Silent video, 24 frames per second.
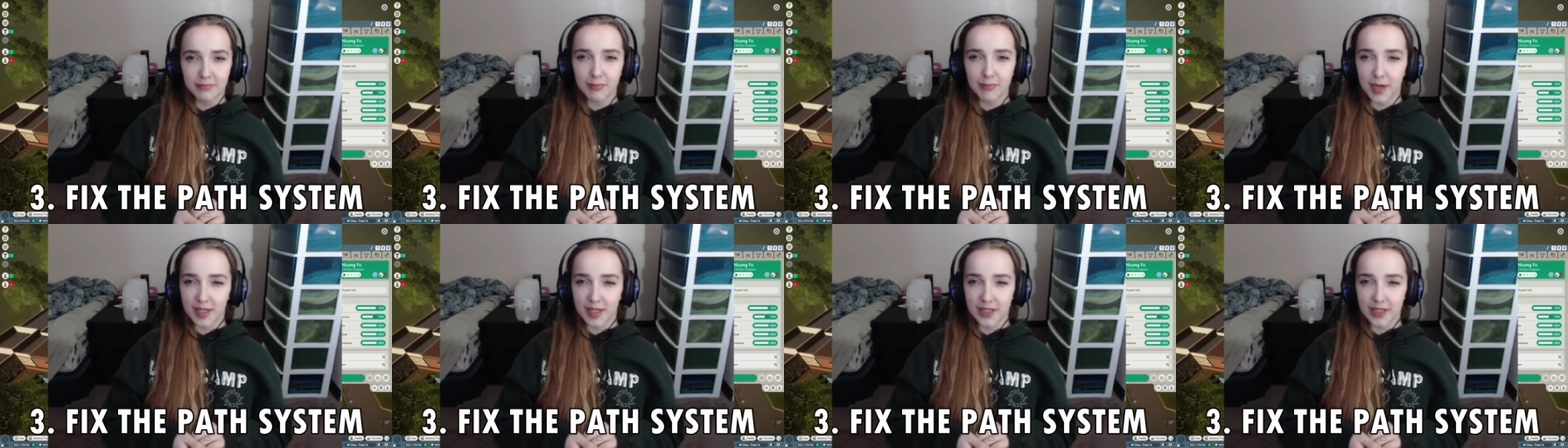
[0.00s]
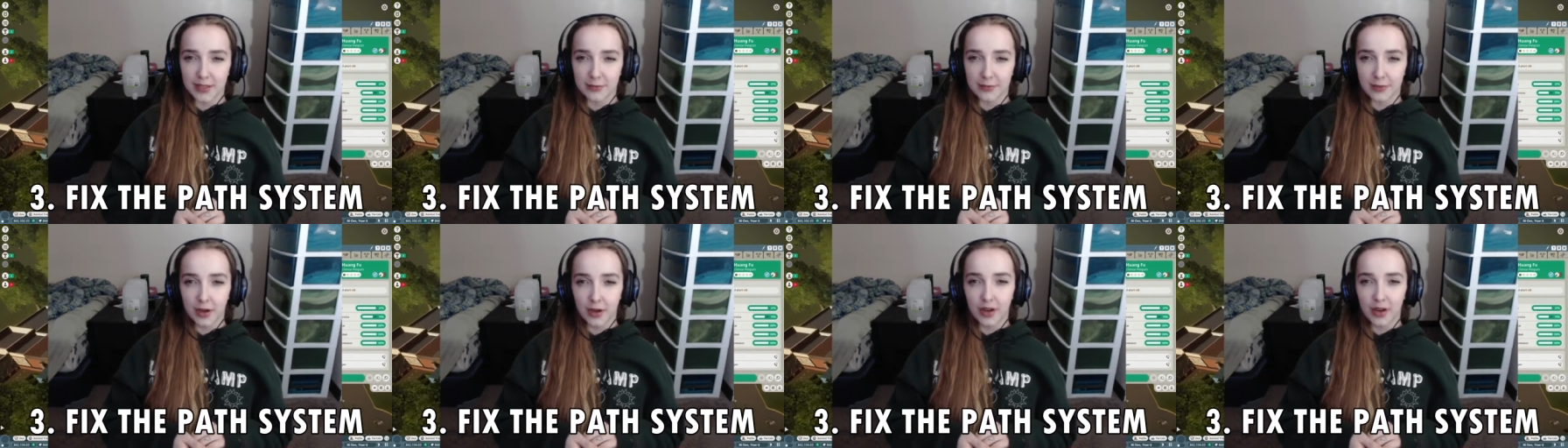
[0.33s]
by
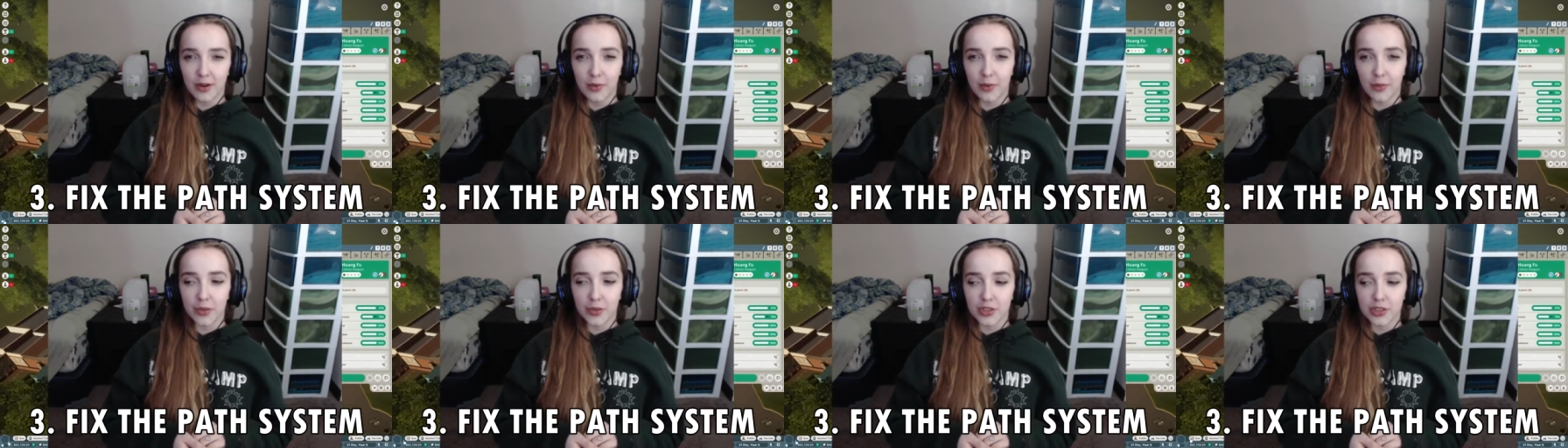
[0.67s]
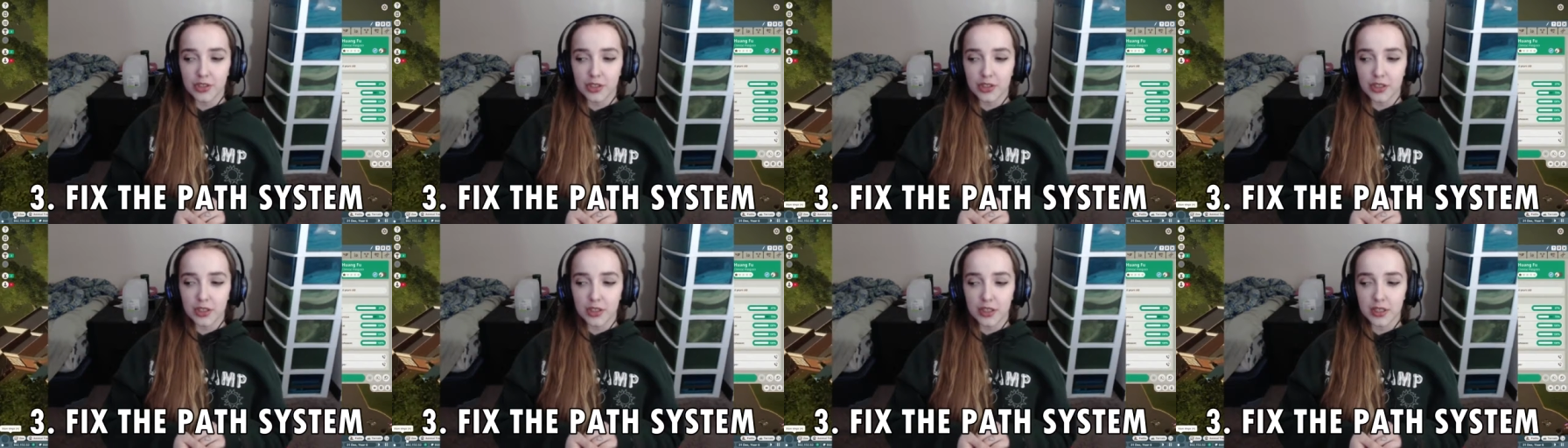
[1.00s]
default,
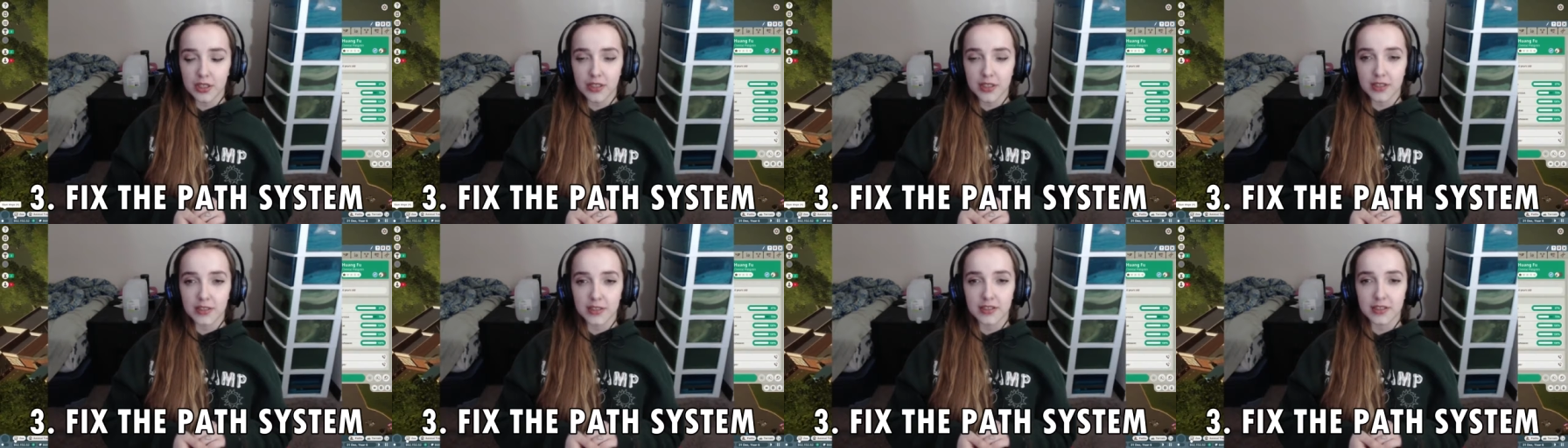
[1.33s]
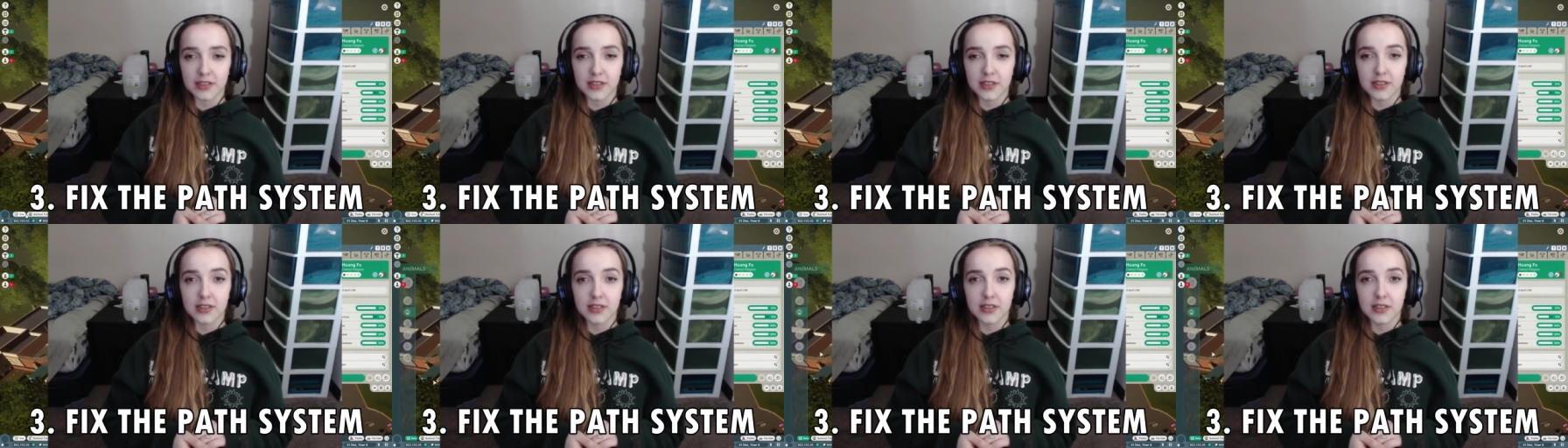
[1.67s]
which
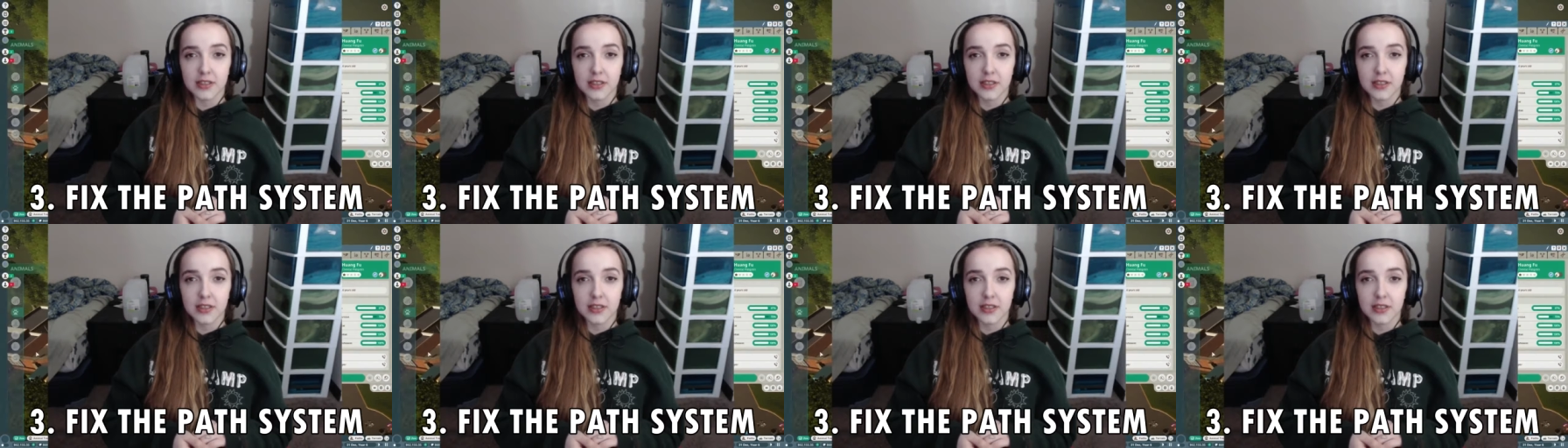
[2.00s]
is